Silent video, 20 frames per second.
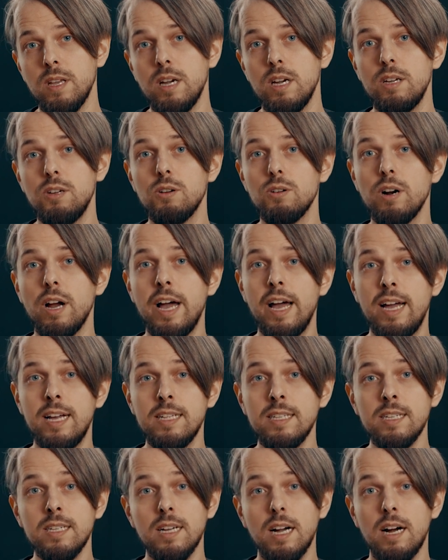Your
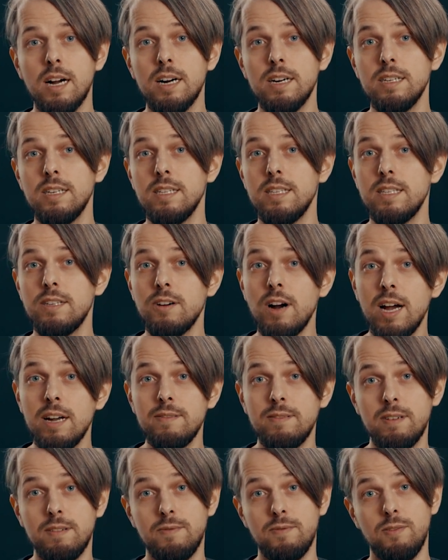hands are the
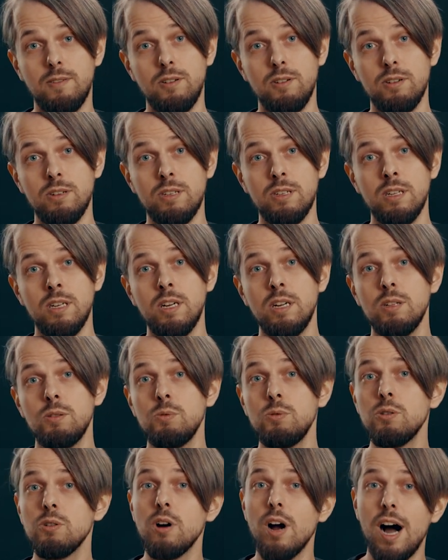driving force to
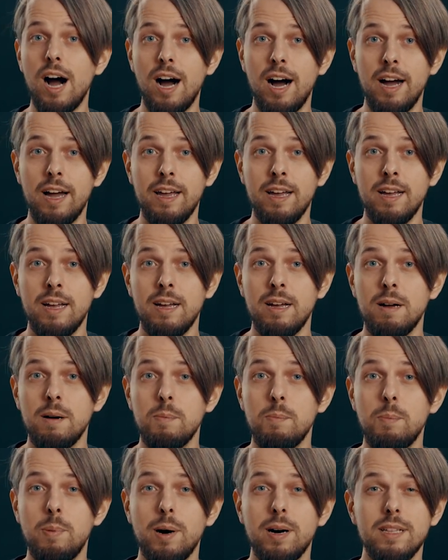your eye,
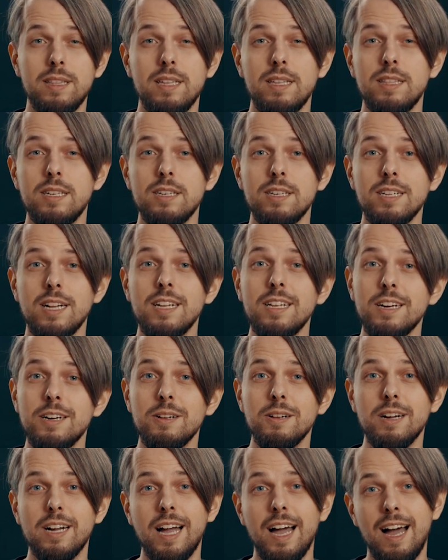but there's a little
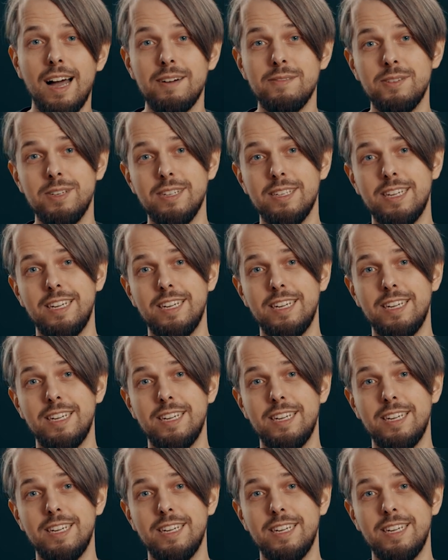caveat